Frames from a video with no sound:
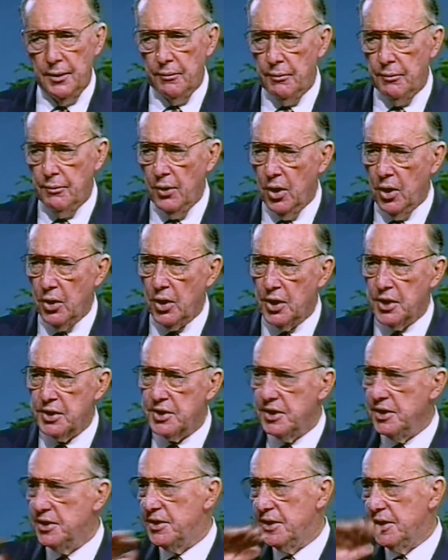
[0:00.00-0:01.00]

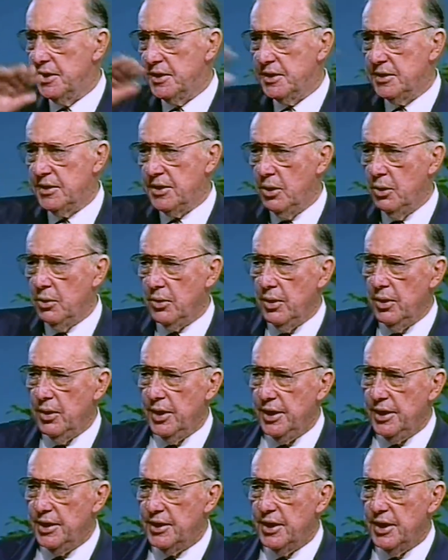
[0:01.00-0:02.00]
Logos is the total
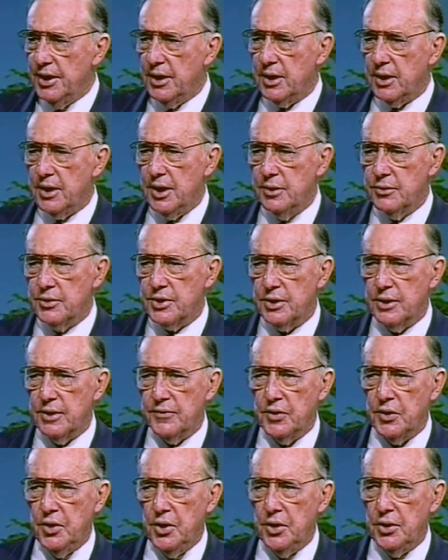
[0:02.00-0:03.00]
eternal counsel
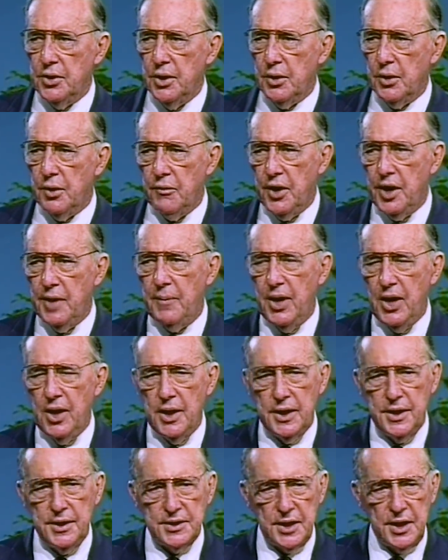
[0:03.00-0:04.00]
of God.
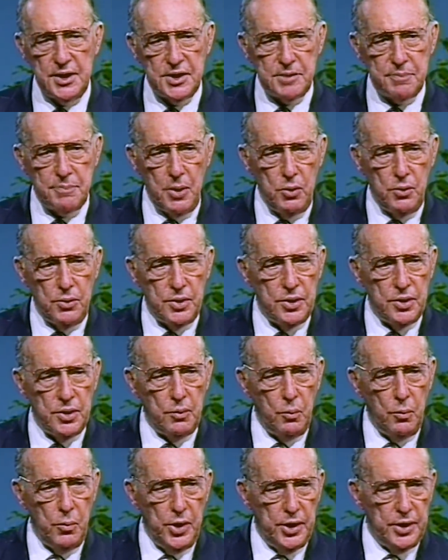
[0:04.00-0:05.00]
Rhema is a
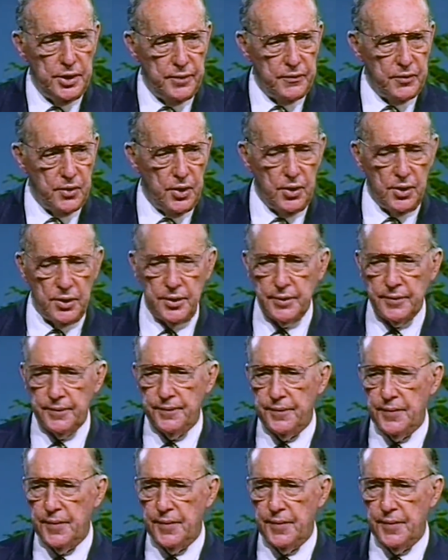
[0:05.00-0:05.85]
spoken word of God.